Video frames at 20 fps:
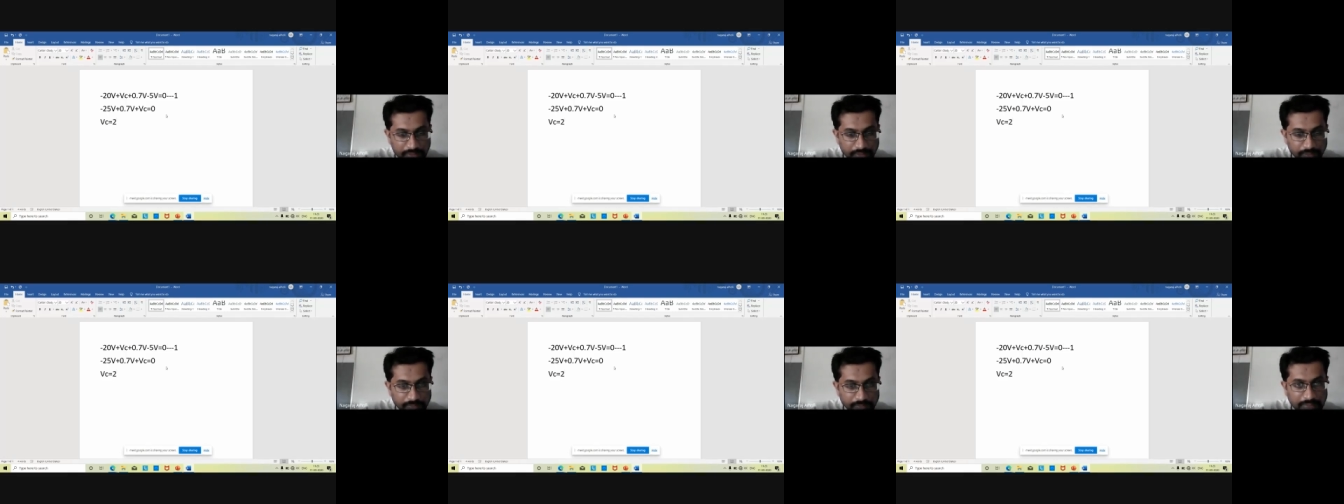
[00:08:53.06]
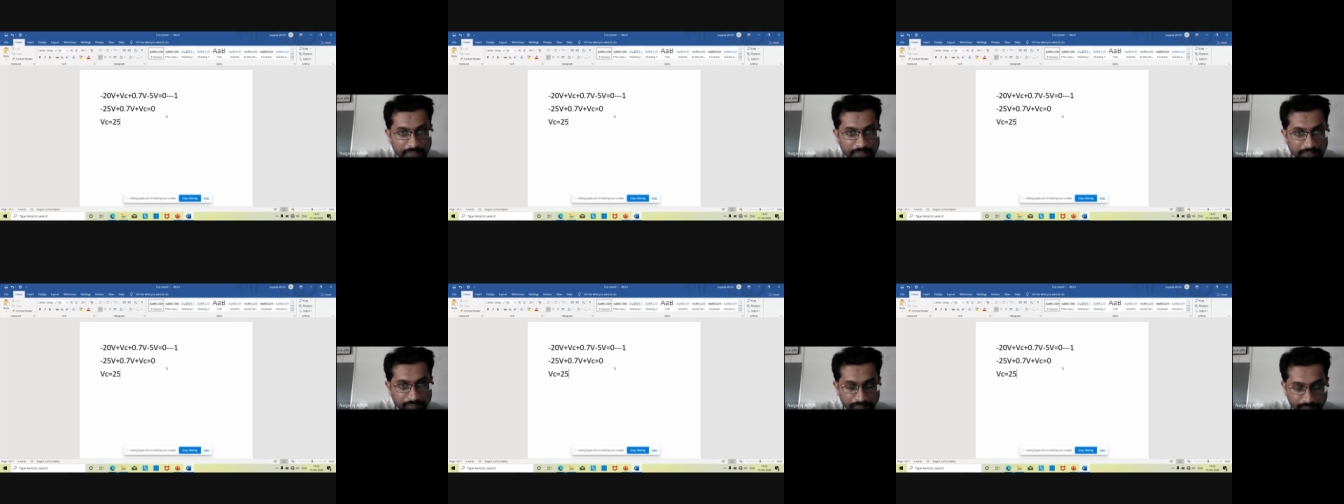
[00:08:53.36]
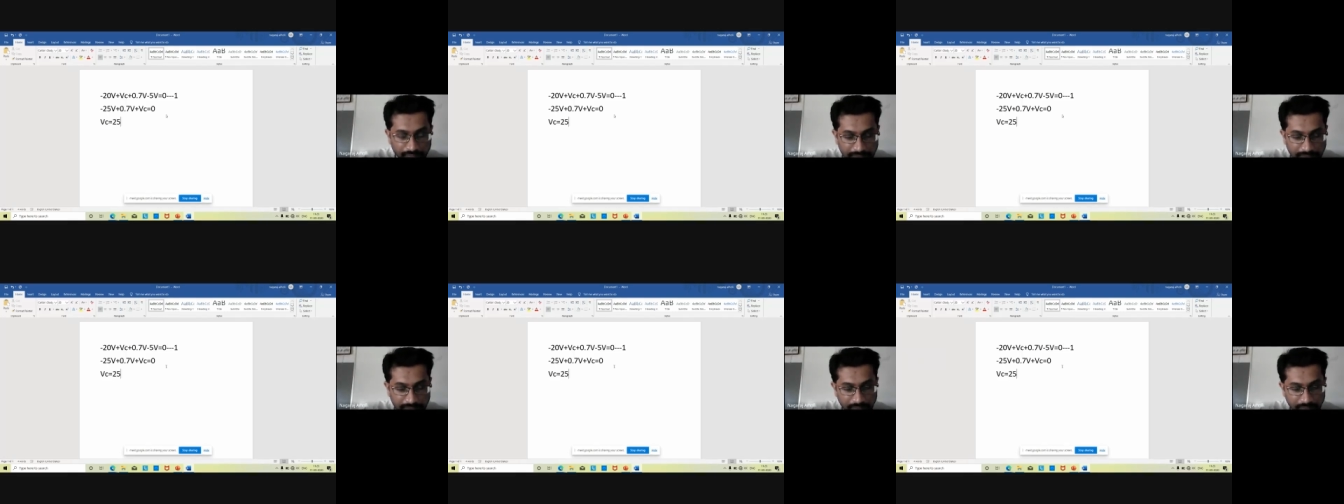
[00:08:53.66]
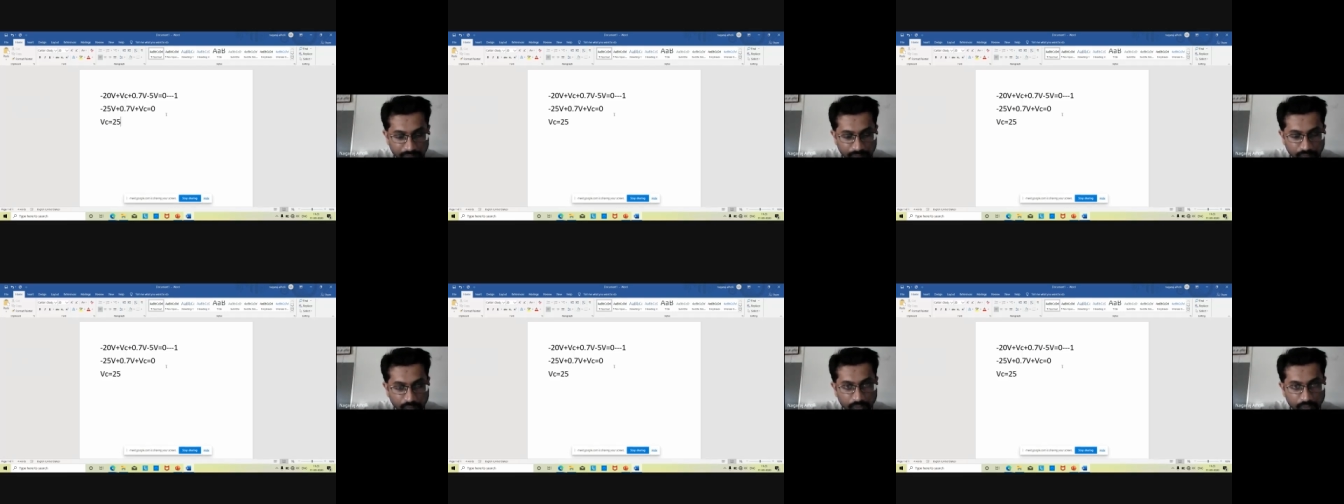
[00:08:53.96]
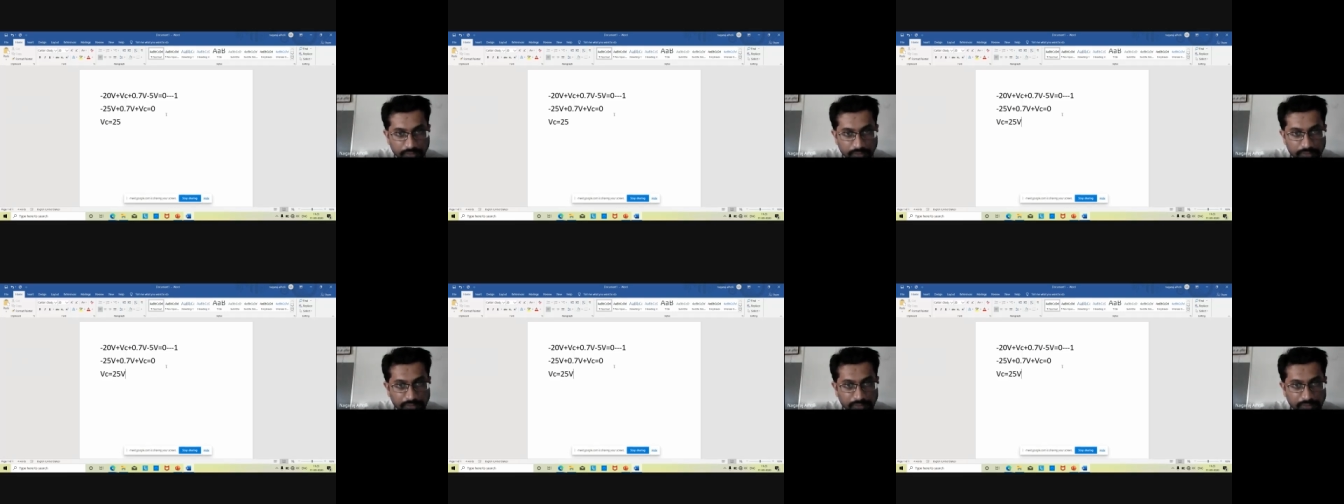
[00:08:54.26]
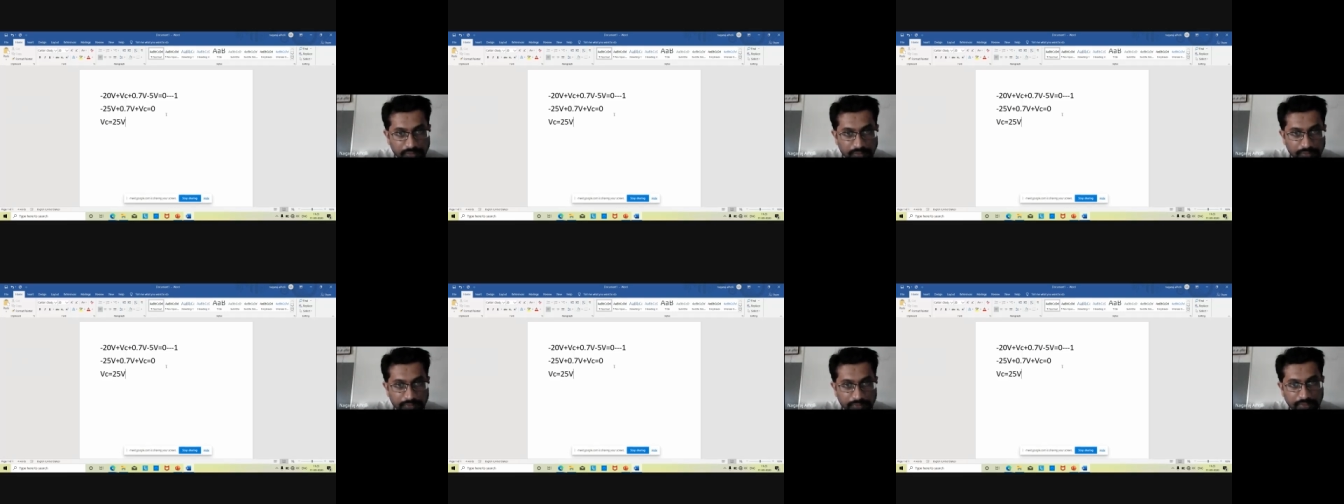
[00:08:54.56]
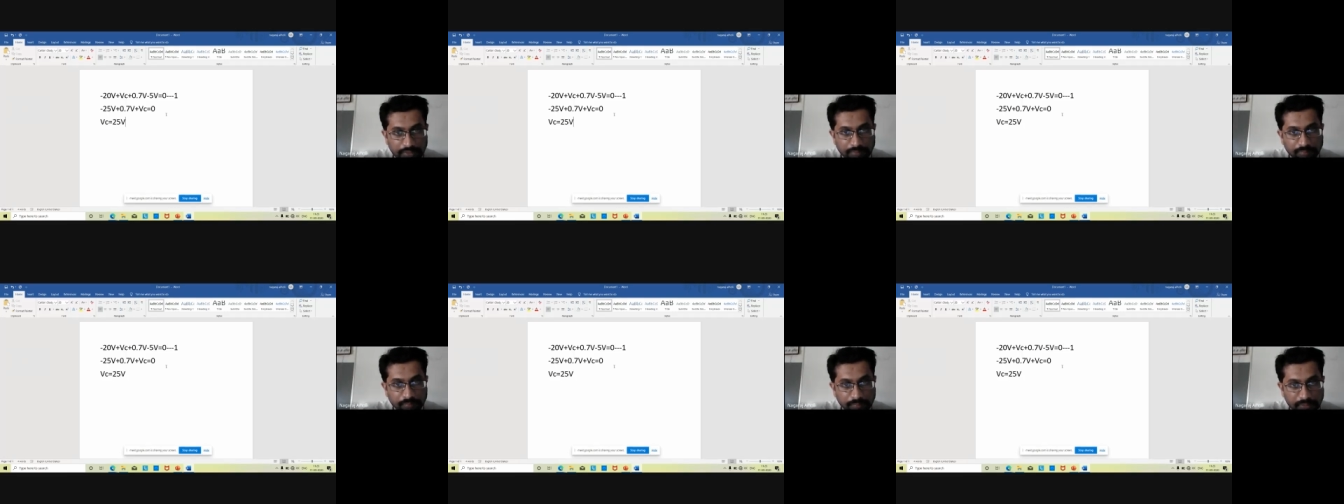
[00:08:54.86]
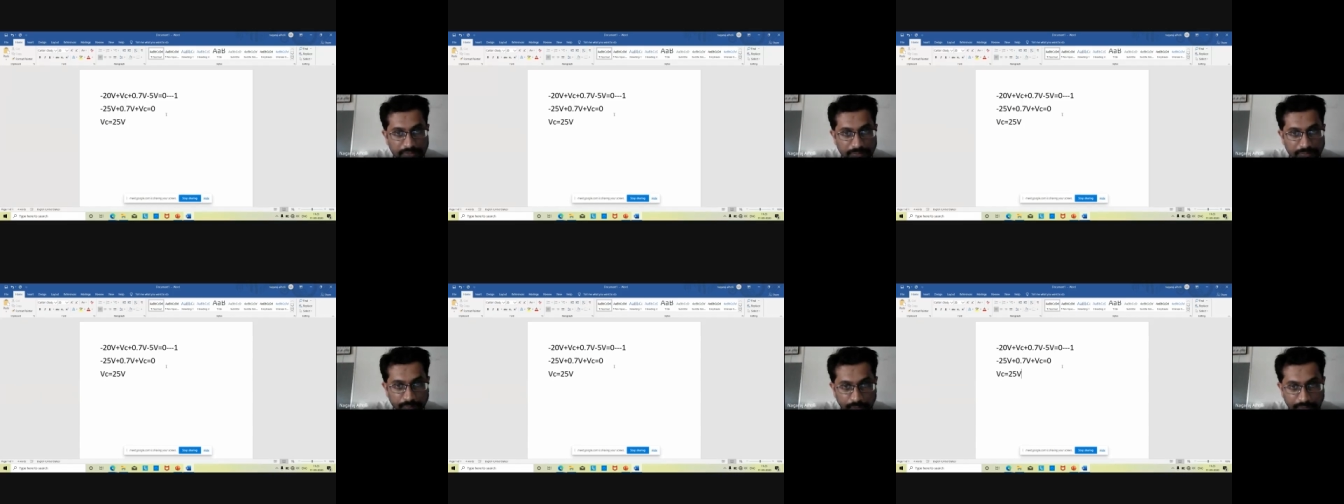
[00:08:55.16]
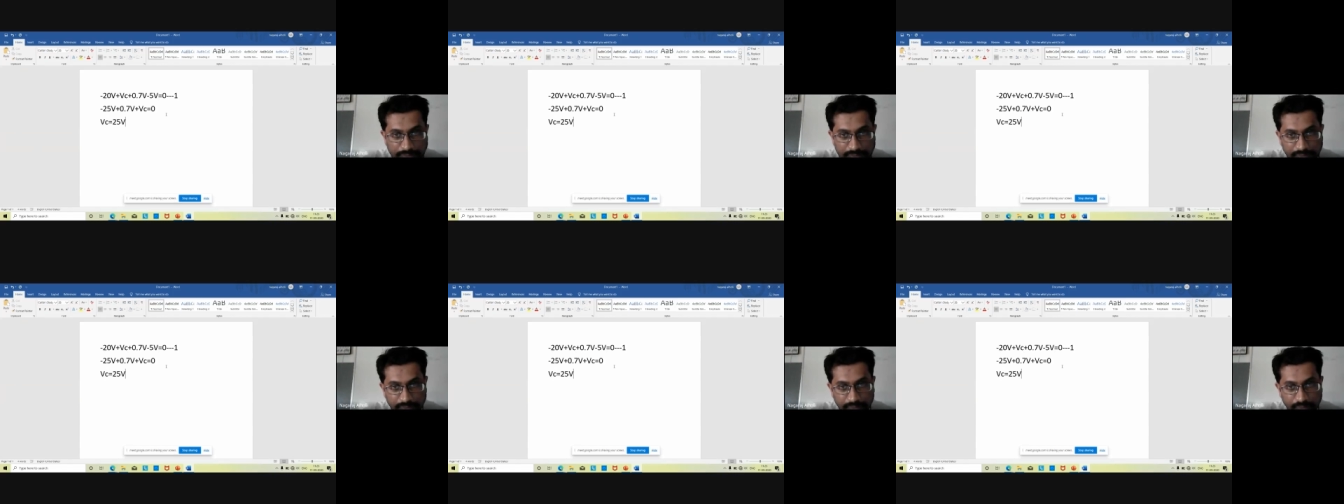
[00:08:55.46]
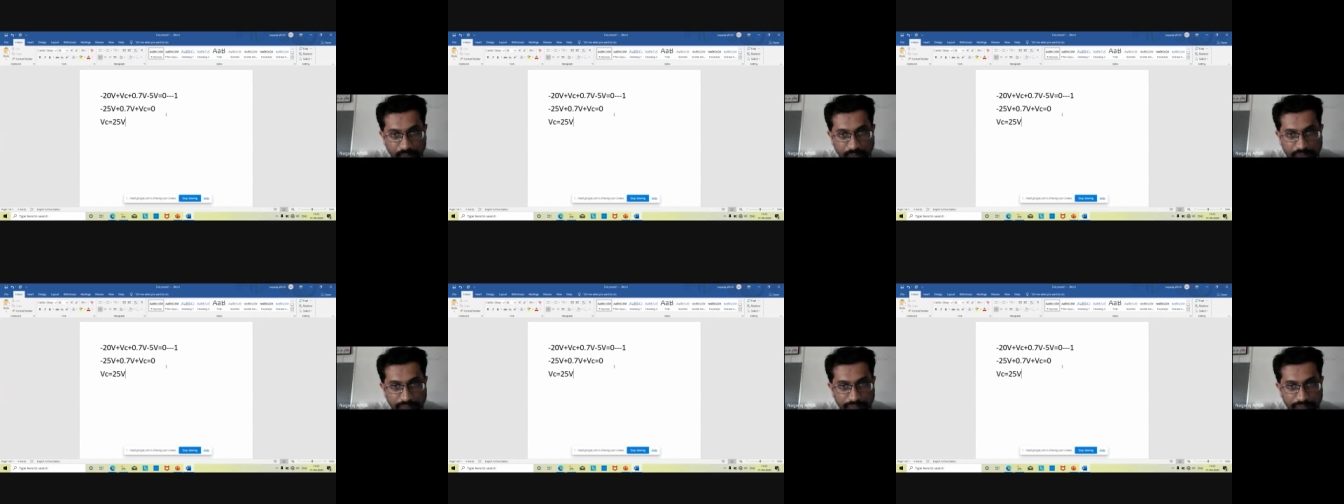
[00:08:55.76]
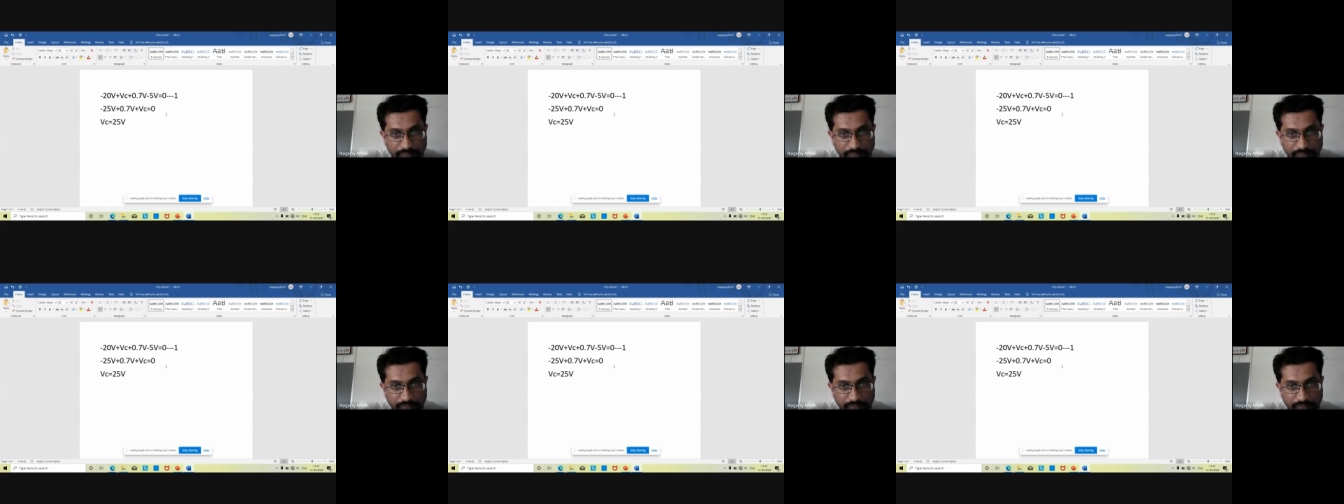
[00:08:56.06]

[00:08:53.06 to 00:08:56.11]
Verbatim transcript: 25 volt, then plus 0.7 volt.